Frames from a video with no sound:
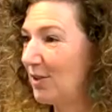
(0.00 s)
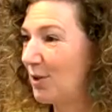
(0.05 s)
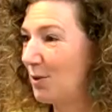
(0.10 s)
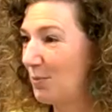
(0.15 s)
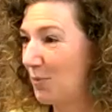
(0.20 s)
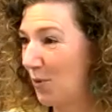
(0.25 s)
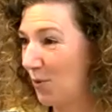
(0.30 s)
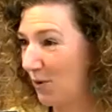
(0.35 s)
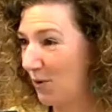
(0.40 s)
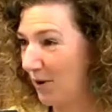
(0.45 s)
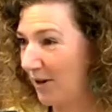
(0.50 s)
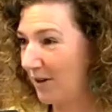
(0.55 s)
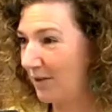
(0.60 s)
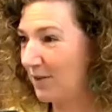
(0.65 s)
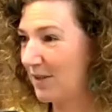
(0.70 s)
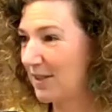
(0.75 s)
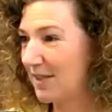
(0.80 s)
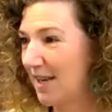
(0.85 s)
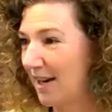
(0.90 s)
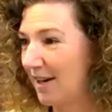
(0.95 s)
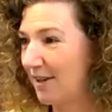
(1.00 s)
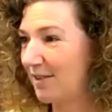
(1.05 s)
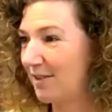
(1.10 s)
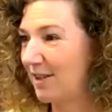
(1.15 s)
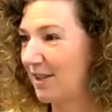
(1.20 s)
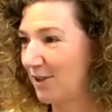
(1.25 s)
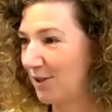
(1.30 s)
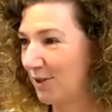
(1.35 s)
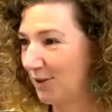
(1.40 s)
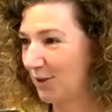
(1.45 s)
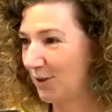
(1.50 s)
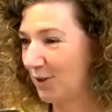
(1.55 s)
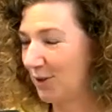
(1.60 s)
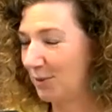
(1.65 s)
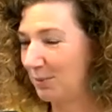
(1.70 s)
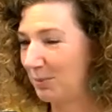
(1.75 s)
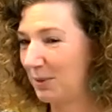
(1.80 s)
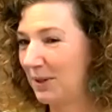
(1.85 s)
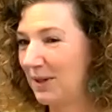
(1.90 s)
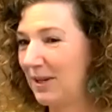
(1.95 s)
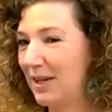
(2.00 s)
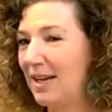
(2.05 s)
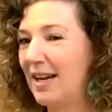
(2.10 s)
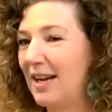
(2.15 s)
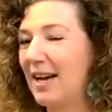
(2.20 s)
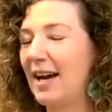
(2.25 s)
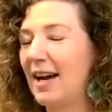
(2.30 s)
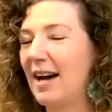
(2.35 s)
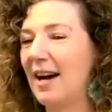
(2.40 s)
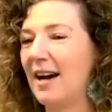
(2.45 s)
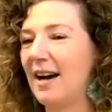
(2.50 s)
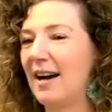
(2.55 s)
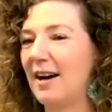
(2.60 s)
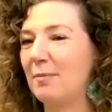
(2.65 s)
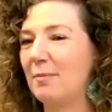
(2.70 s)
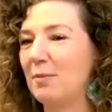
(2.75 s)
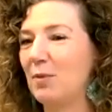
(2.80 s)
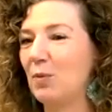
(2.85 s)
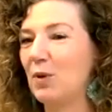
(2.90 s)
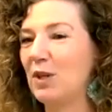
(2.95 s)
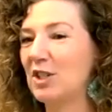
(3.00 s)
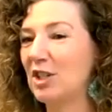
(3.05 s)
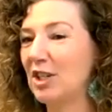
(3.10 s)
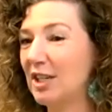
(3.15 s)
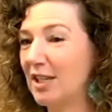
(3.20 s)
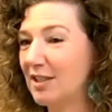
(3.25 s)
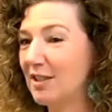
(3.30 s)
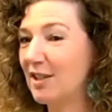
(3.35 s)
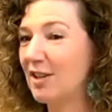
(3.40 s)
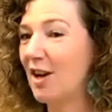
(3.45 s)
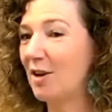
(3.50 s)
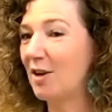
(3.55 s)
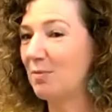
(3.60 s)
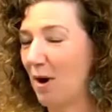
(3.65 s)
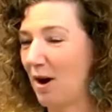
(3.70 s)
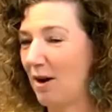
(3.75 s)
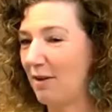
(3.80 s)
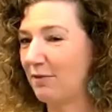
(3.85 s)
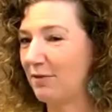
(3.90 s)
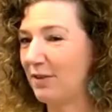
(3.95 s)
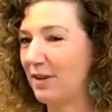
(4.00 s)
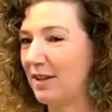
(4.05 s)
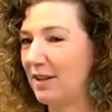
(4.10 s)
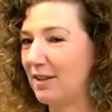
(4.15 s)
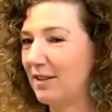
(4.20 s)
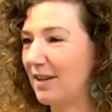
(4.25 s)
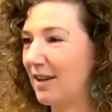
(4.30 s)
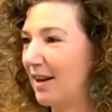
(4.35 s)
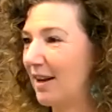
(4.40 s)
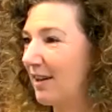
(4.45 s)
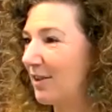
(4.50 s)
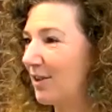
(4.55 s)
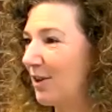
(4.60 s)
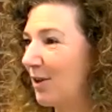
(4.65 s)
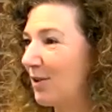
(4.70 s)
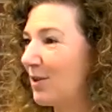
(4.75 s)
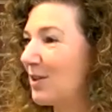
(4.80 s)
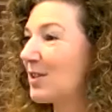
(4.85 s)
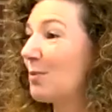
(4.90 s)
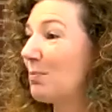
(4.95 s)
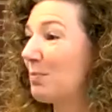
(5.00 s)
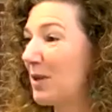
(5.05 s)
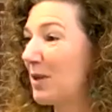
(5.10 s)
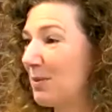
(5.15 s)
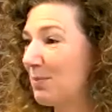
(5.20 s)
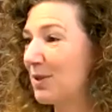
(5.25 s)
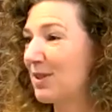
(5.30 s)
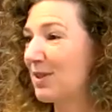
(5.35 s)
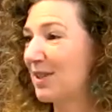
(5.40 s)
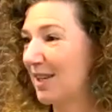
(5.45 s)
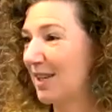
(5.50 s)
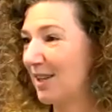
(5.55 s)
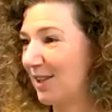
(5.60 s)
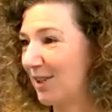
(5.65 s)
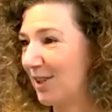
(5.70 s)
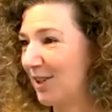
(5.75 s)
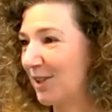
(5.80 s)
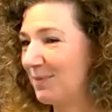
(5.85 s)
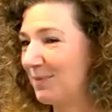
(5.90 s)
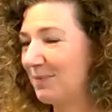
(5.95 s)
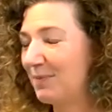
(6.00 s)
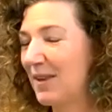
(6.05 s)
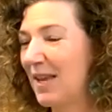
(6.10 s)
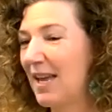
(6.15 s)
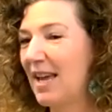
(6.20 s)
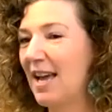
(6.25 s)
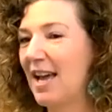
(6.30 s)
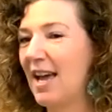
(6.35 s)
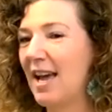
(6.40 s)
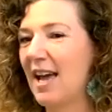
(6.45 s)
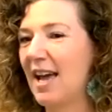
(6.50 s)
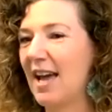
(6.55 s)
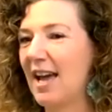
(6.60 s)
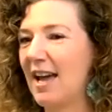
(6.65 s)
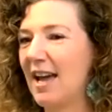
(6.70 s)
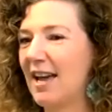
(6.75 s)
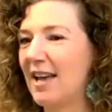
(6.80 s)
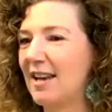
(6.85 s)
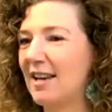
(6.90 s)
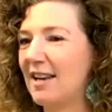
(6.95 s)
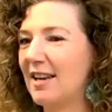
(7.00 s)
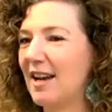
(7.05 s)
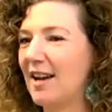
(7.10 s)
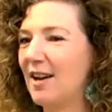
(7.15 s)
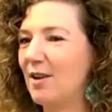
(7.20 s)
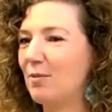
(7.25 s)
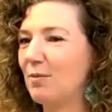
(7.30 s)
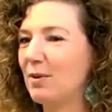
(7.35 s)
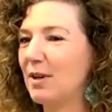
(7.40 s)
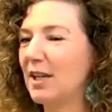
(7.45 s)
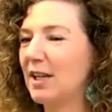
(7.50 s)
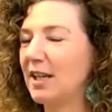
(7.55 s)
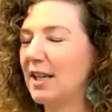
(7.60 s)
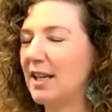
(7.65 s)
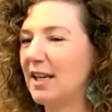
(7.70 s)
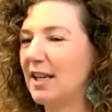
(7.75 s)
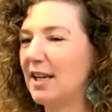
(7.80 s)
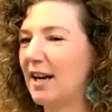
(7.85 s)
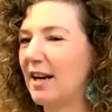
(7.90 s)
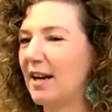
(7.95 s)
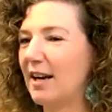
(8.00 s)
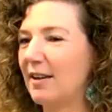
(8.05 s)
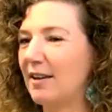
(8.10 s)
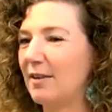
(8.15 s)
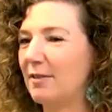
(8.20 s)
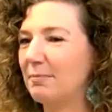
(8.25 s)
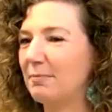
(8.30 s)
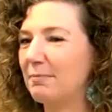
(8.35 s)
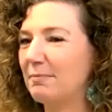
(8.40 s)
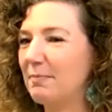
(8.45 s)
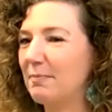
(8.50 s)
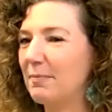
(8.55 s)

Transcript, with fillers: the board of the Seattle Theater Group, which is a nonprofit known as the People's Theater. And really, the